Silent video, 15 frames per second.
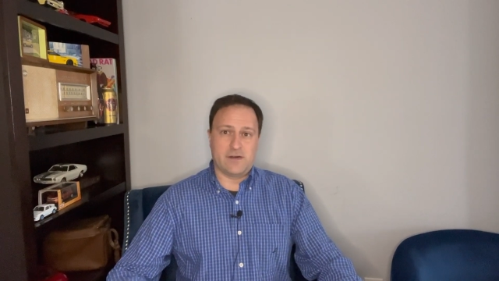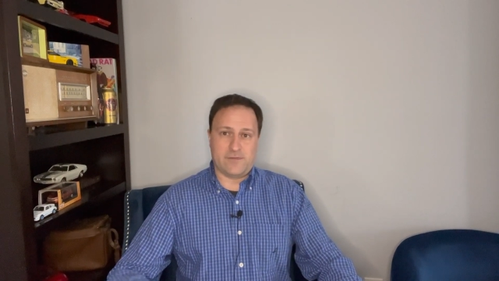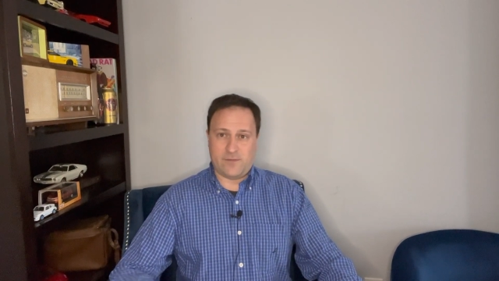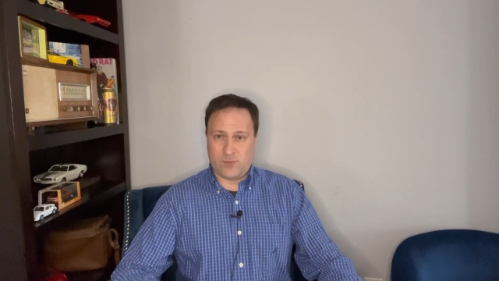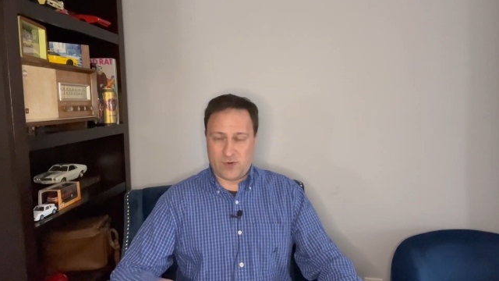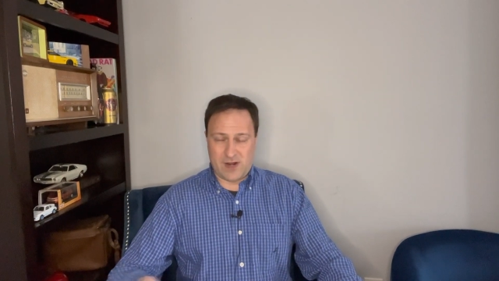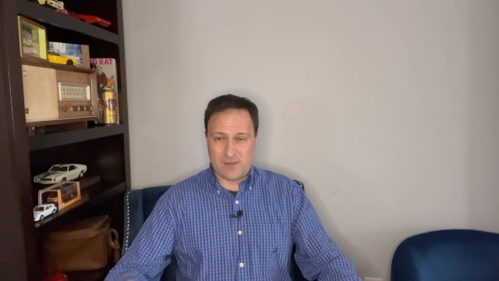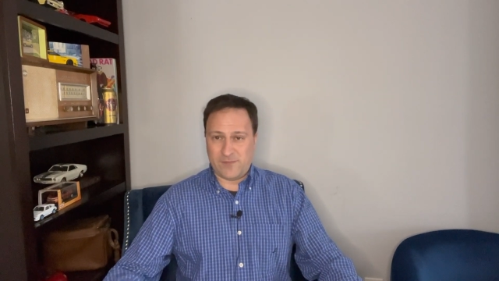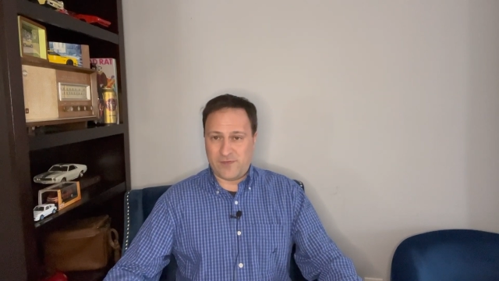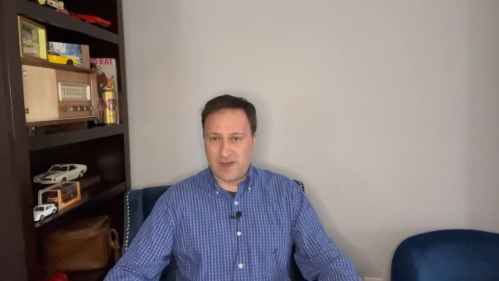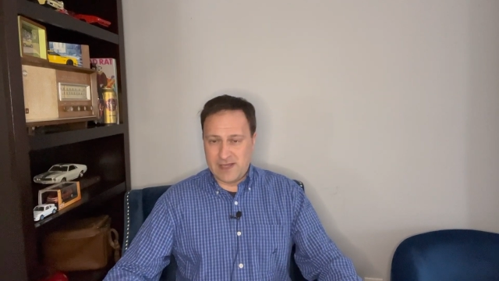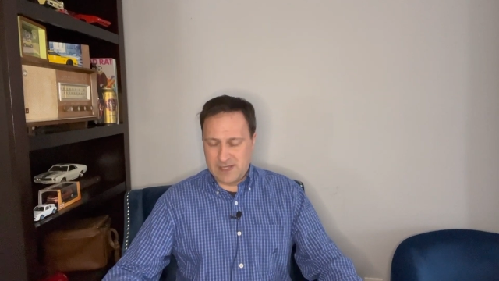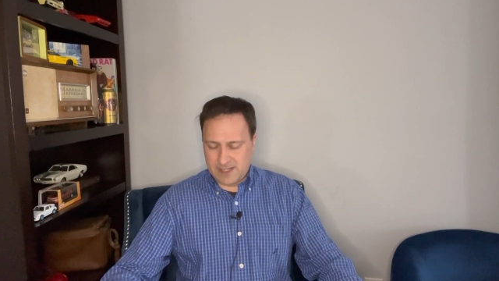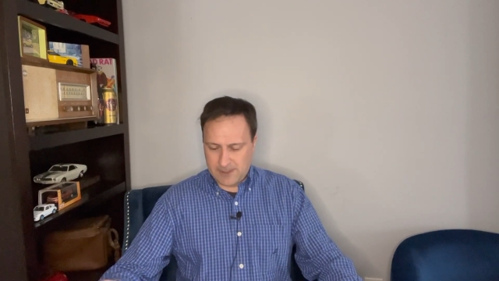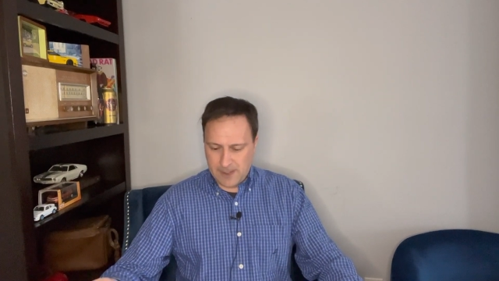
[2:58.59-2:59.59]
from what I'm
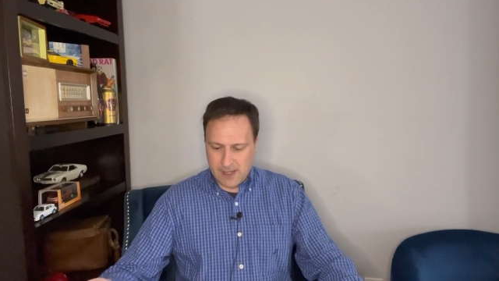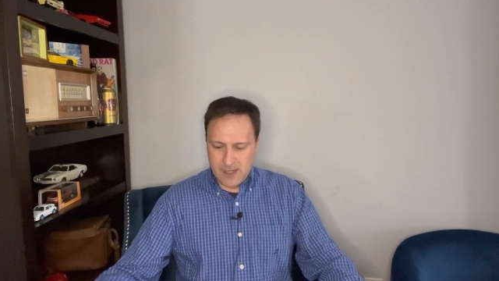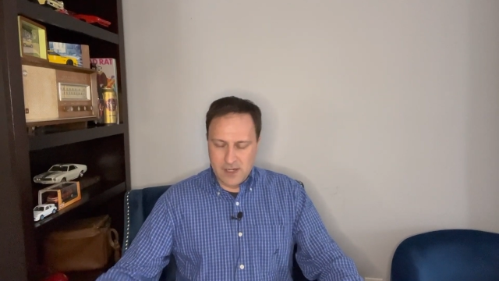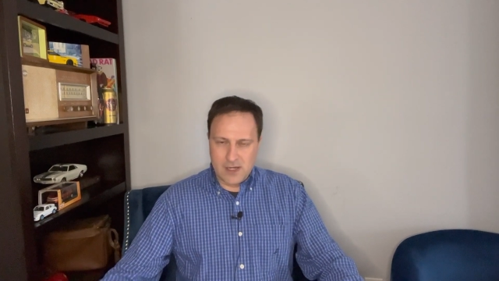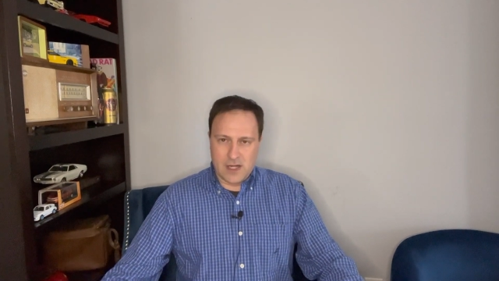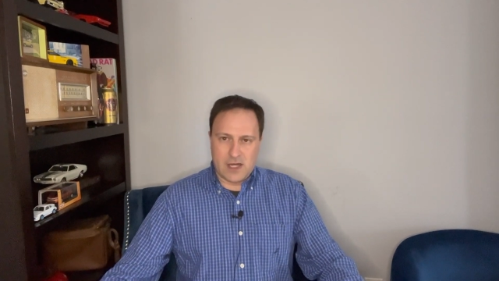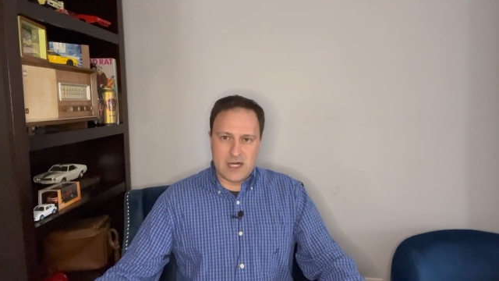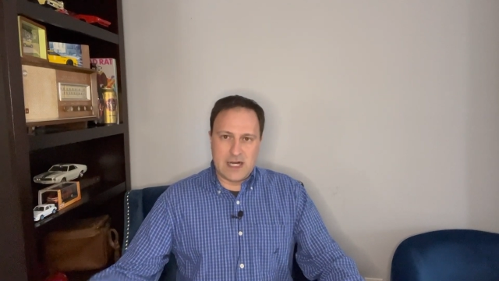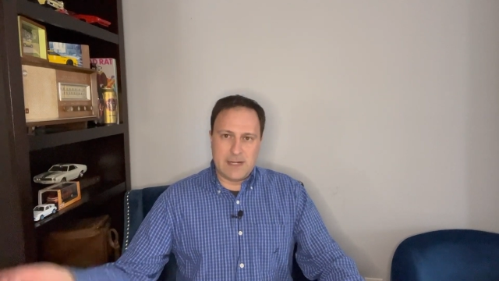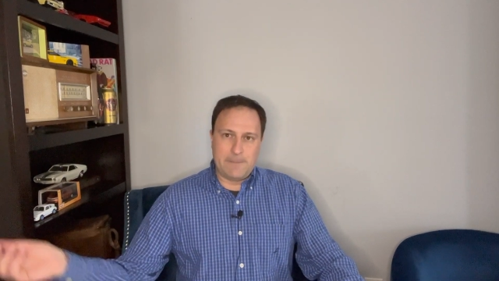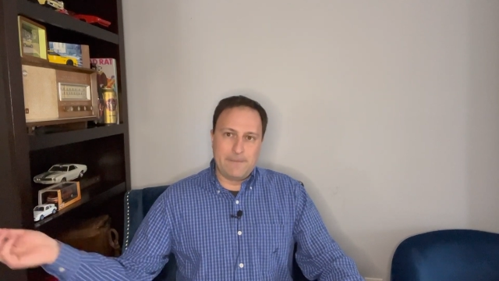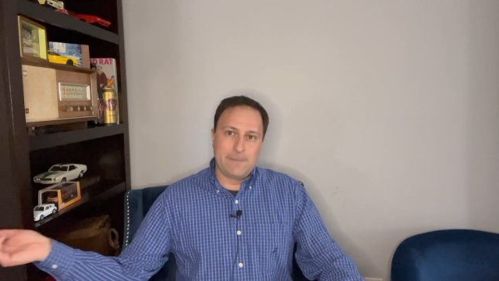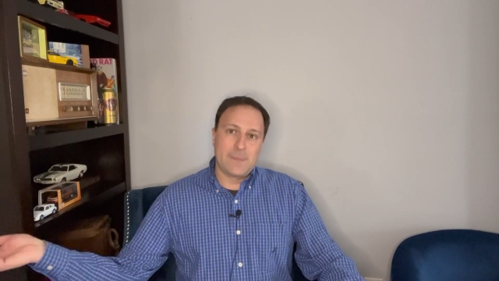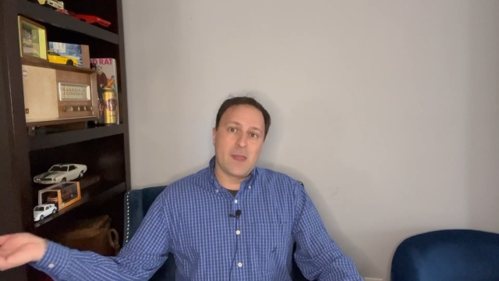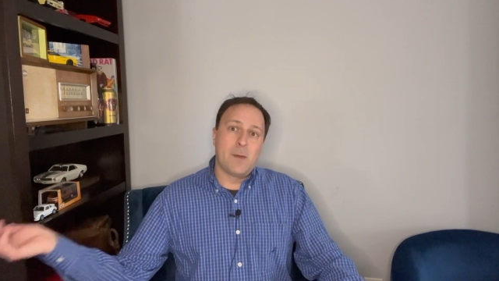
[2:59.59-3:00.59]
finding.
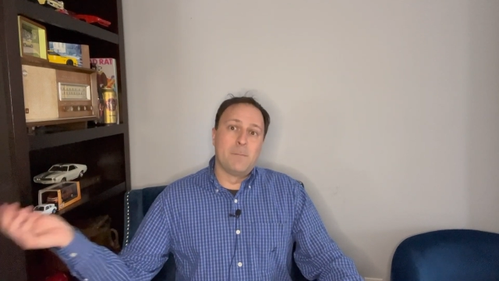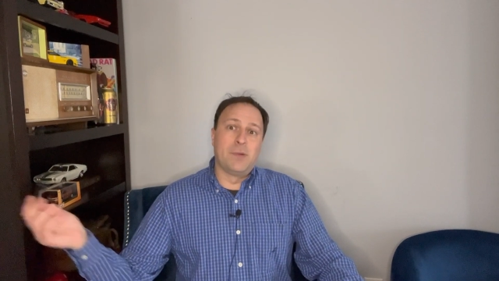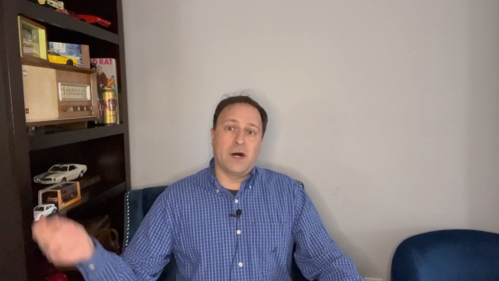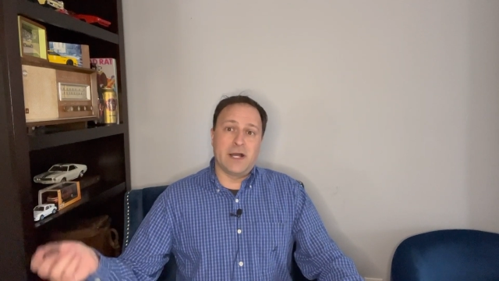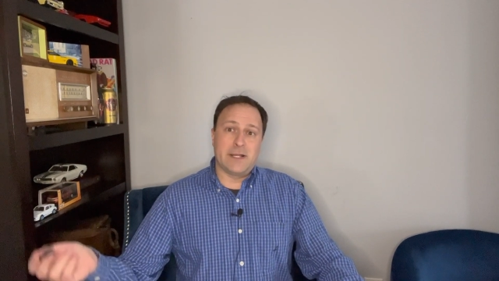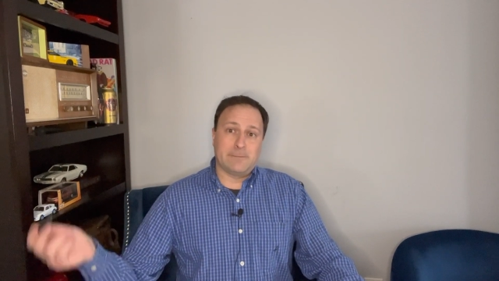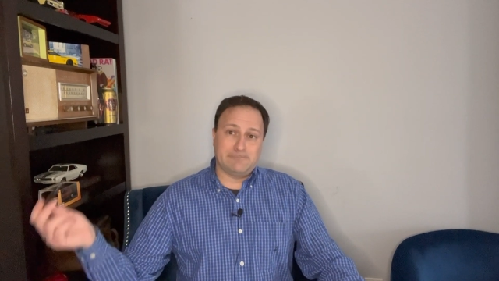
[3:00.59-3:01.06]
But